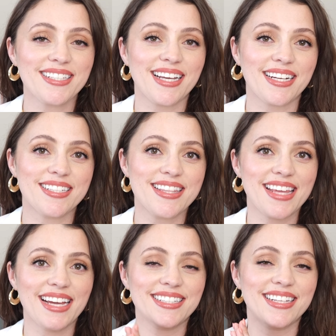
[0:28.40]
a second to
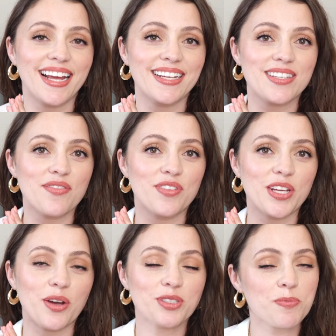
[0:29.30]
thank today's
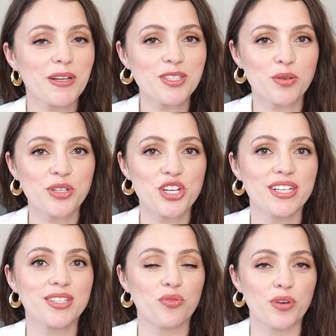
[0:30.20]
video sponsor, which
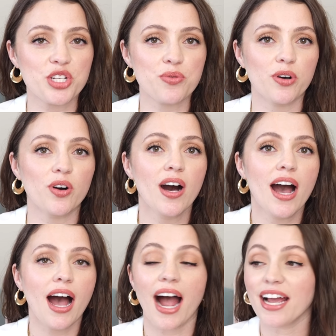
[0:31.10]
is Ritual.
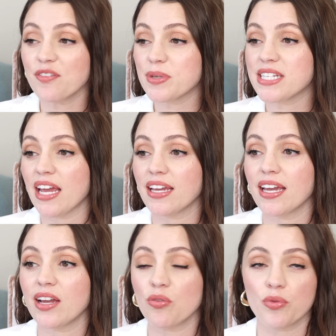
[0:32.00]
I have been
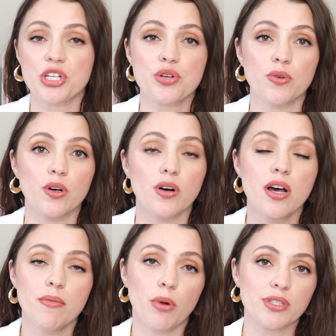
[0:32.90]
taking Ritual
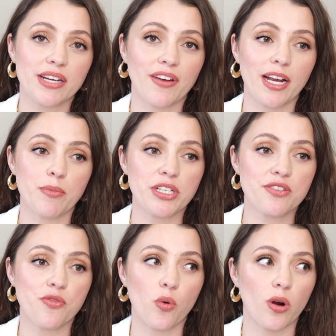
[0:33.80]

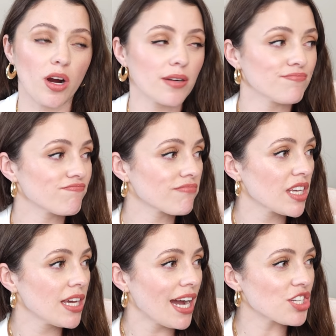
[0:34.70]
multivitamins for,
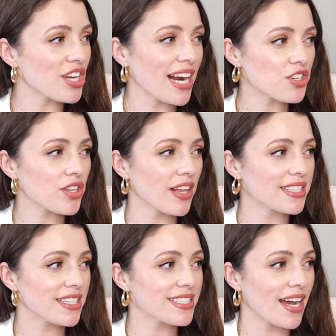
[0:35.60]
I should actually like
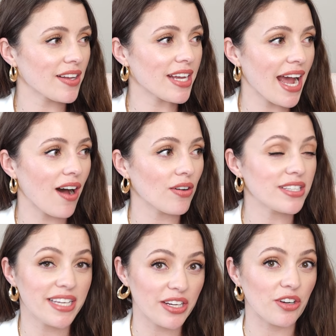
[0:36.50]
sit down and count,
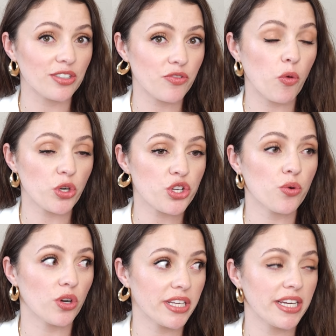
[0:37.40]
years, for
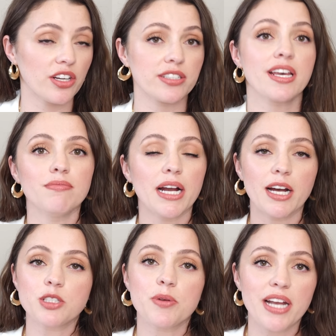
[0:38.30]
sure, years. My
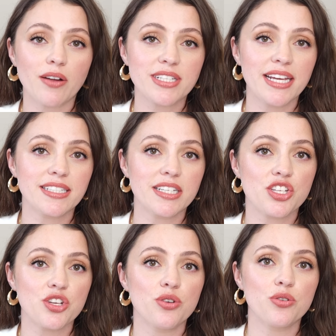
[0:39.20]
husband now takes it
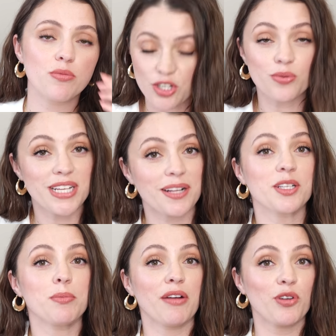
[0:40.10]
too. So
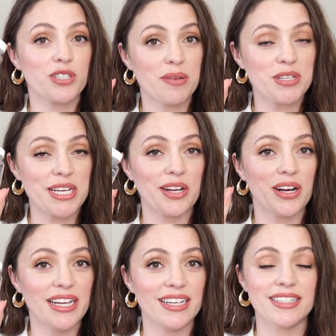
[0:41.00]
technically my first empty here
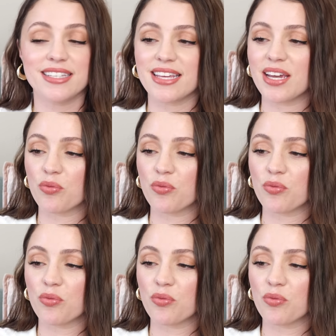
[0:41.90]
is the